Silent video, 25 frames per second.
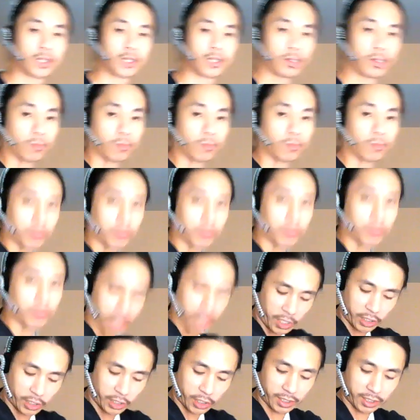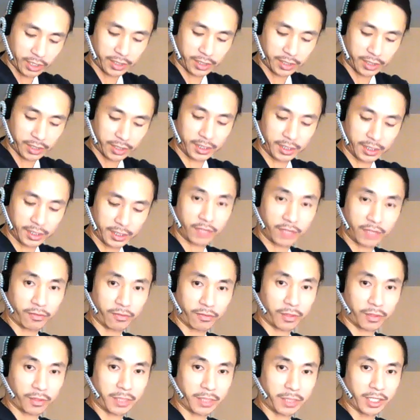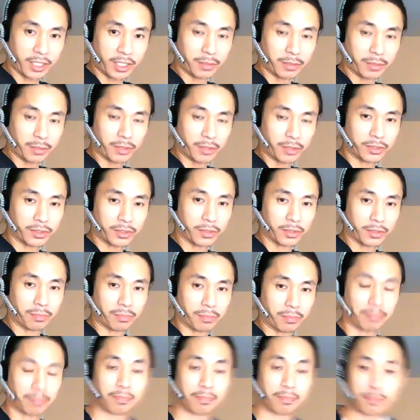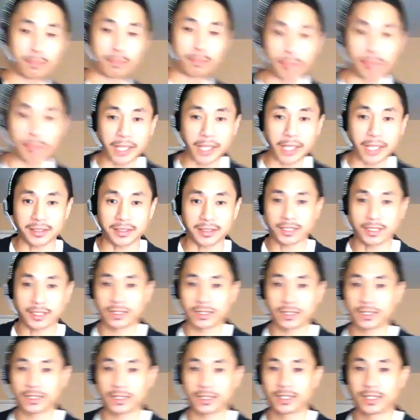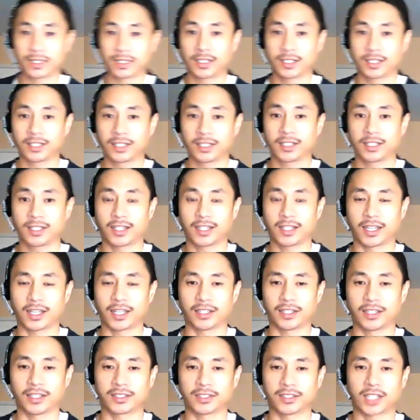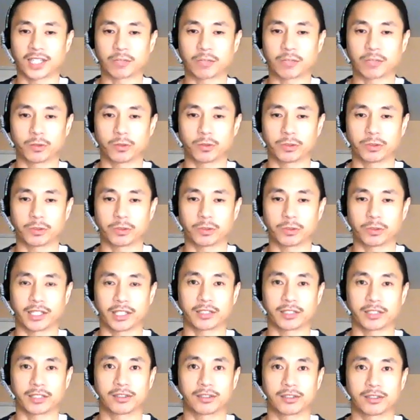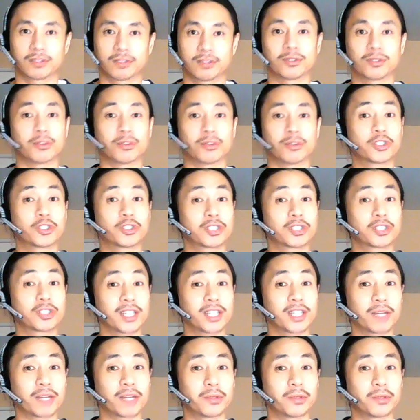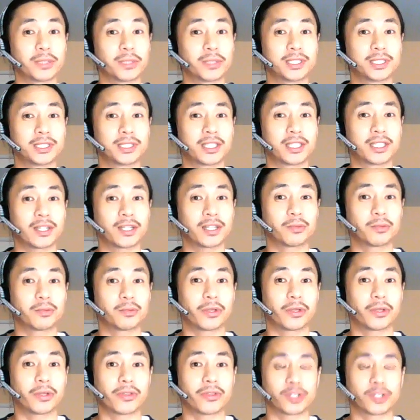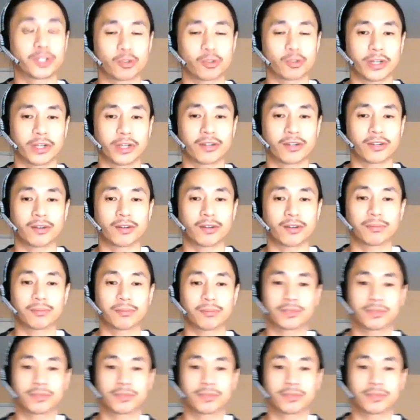rotations from the elbows. So bent, and this time we're rotating. So it's just like what we did with the straight arms,